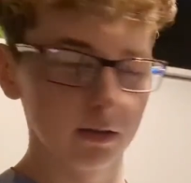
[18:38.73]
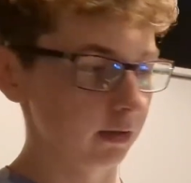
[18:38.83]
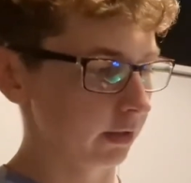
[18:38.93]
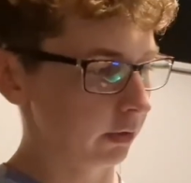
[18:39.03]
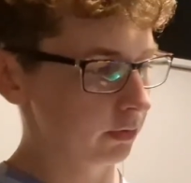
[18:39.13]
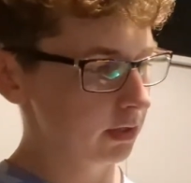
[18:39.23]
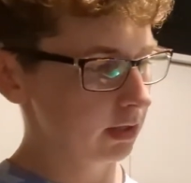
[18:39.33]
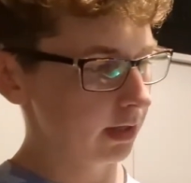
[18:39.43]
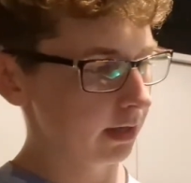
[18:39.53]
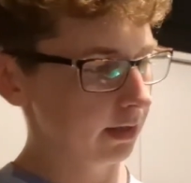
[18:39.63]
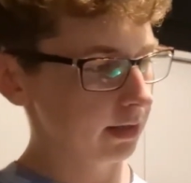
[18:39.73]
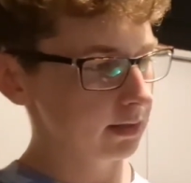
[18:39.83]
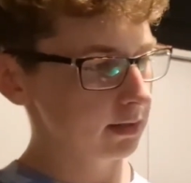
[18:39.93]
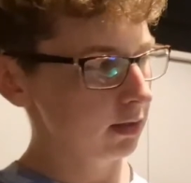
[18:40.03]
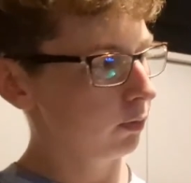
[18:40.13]
Like you can see there,
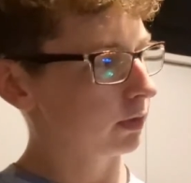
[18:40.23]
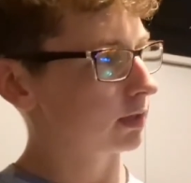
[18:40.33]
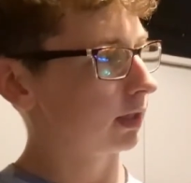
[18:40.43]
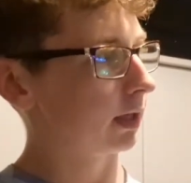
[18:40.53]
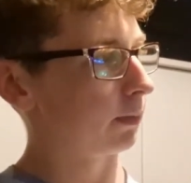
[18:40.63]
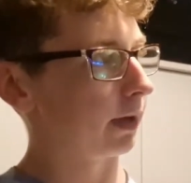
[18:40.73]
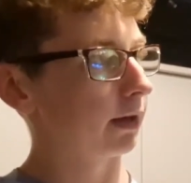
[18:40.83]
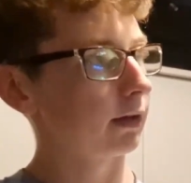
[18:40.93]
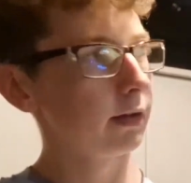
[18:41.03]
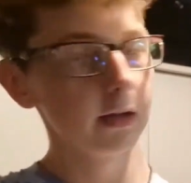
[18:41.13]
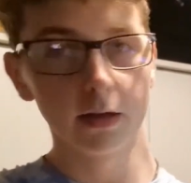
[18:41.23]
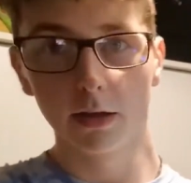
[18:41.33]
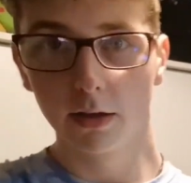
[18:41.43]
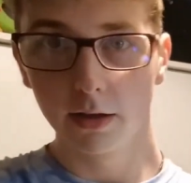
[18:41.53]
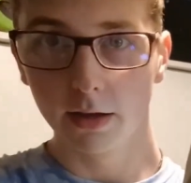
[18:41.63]
it's slowly sinking back,
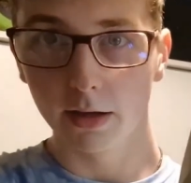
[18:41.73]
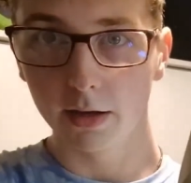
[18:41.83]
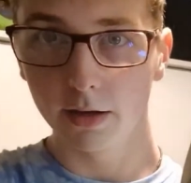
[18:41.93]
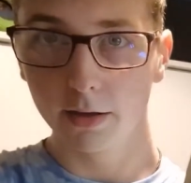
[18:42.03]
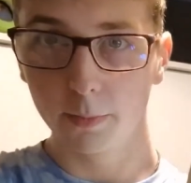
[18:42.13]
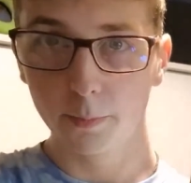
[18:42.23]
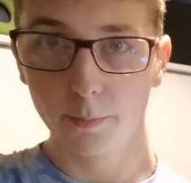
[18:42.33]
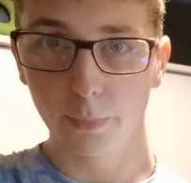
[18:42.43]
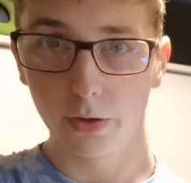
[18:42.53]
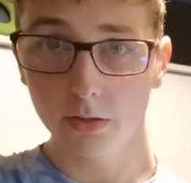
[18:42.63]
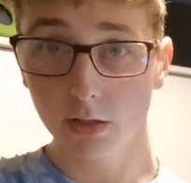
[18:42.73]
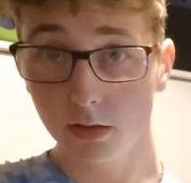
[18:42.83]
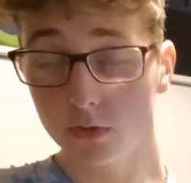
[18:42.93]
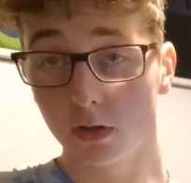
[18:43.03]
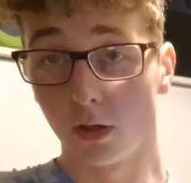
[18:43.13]
but it
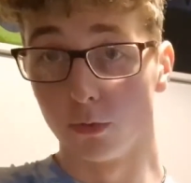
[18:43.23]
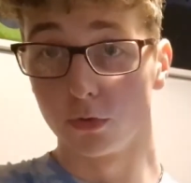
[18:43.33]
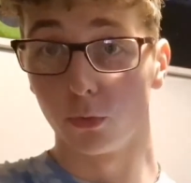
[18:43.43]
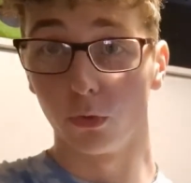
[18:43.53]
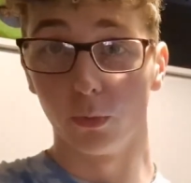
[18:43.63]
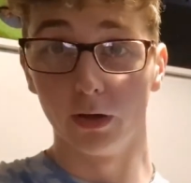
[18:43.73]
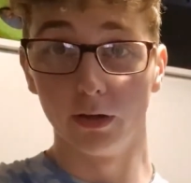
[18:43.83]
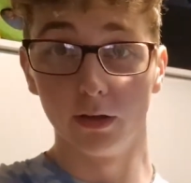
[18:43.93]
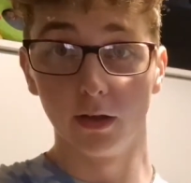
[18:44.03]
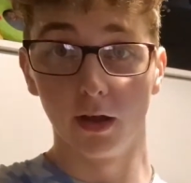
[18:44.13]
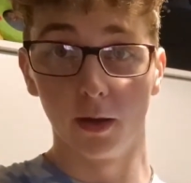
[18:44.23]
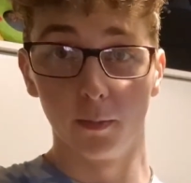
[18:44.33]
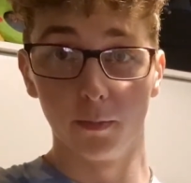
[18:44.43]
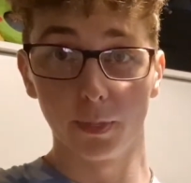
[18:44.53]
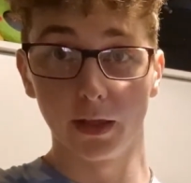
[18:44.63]
does close all the way.
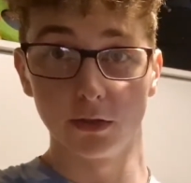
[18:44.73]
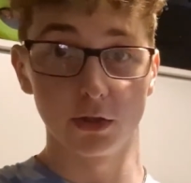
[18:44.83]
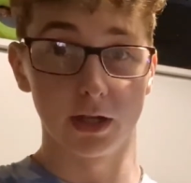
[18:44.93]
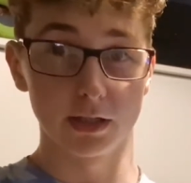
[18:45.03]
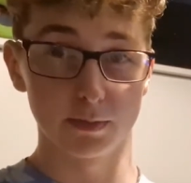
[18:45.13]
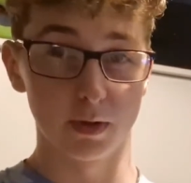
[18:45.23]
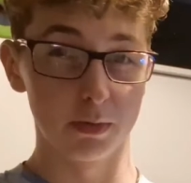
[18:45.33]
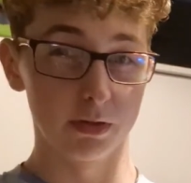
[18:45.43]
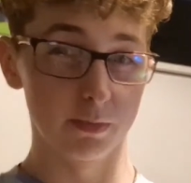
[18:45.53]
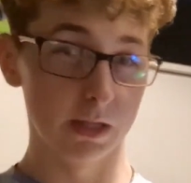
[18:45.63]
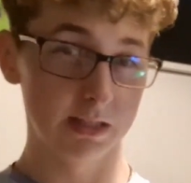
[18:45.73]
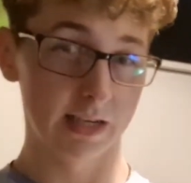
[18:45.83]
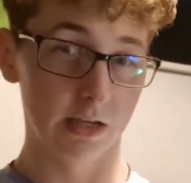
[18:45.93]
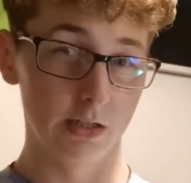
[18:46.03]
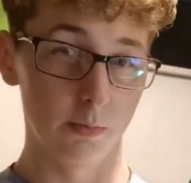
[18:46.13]
It just takes maybe a
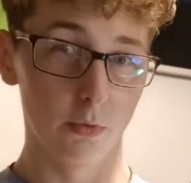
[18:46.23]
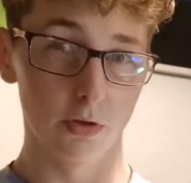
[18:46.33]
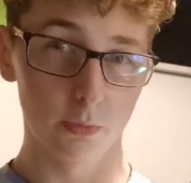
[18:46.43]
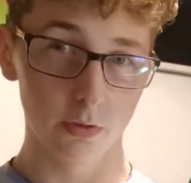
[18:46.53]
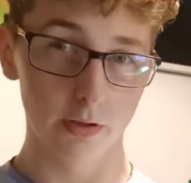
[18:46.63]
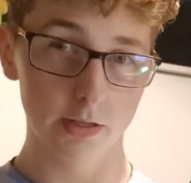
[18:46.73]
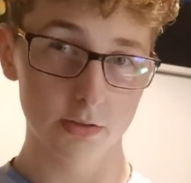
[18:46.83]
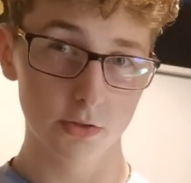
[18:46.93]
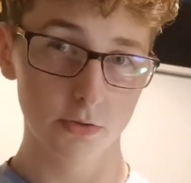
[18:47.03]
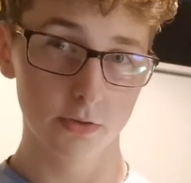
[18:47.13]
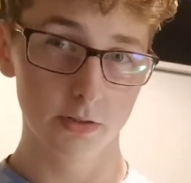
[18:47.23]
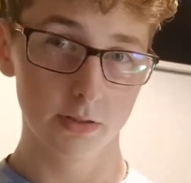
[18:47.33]
second more than I would like it to.